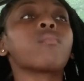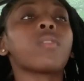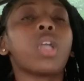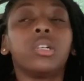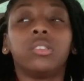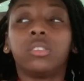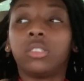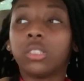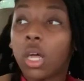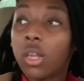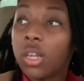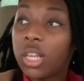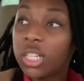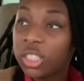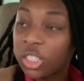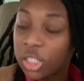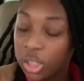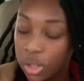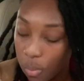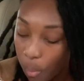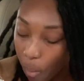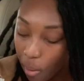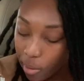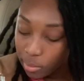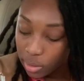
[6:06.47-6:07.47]
So let's
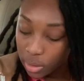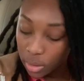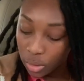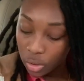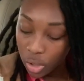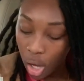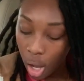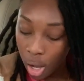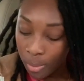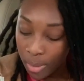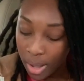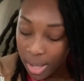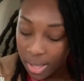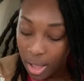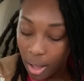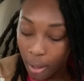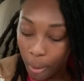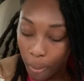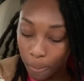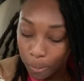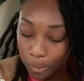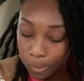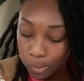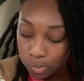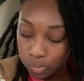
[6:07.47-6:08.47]
see what we want to talk about,
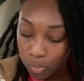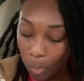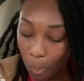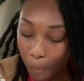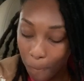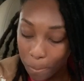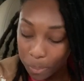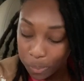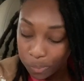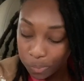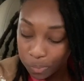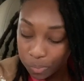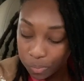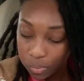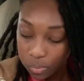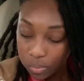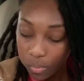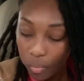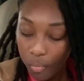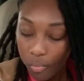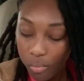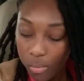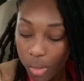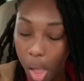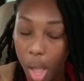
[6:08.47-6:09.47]
y'all.
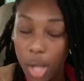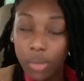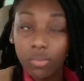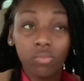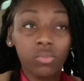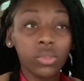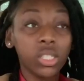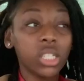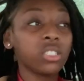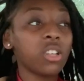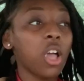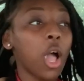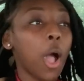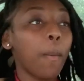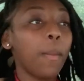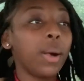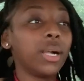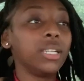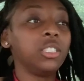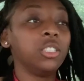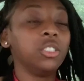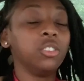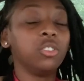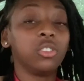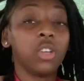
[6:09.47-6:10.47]
Let's talk
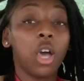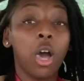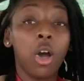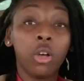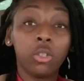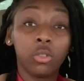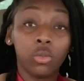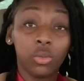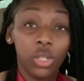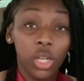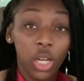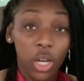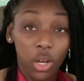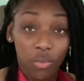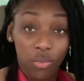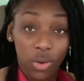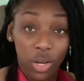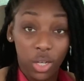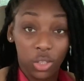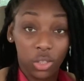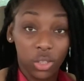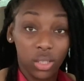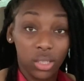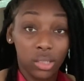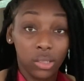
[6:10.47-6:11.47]
about these goals we need to
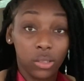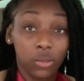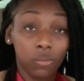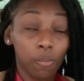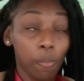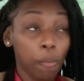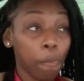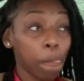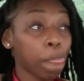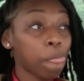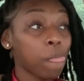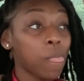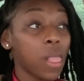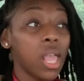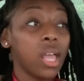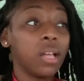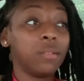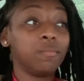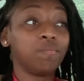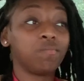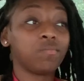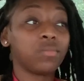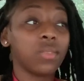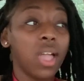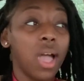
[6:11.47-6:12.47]
reach, because
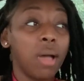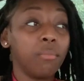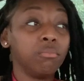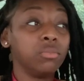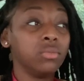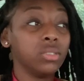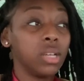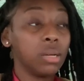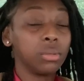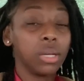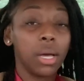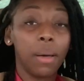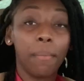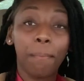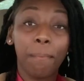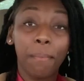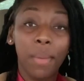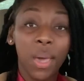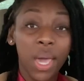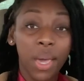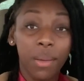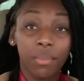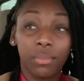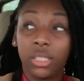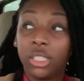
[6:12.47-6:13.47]
I'm coming
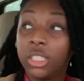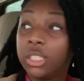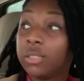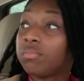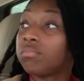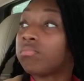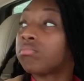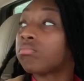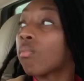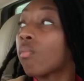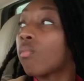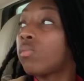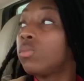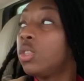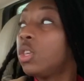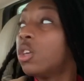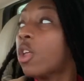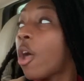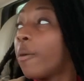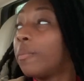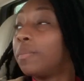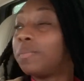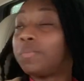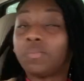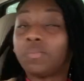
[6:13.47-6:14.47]
back, but yeah,